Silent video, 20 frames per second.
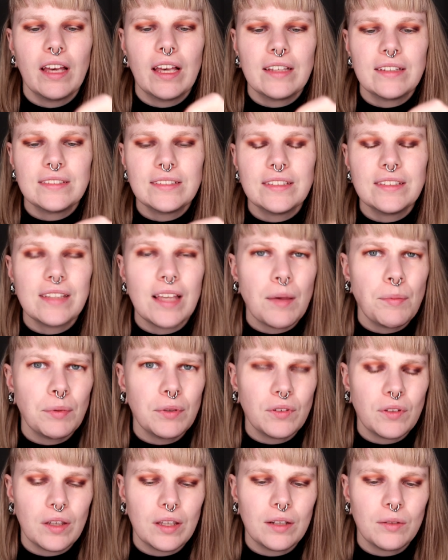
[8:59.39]
Has this
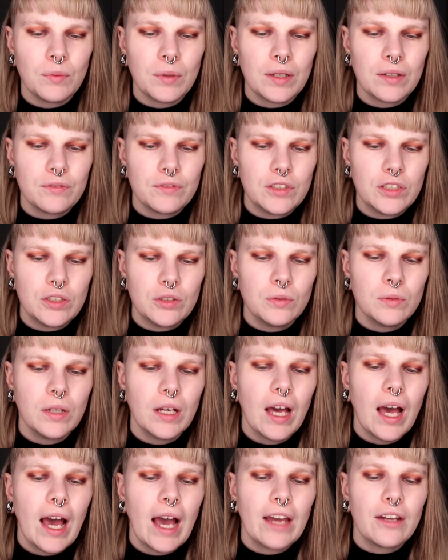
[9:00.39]
happened to any one of you?
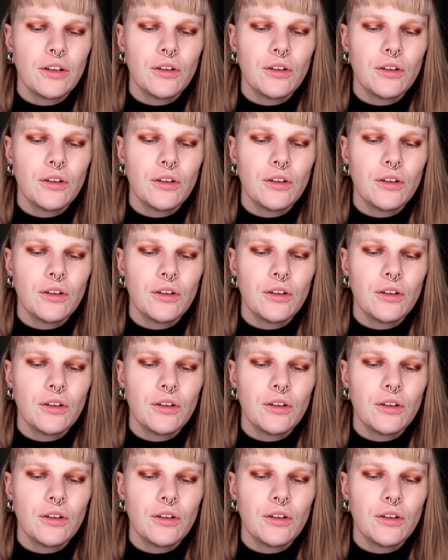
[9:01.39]
I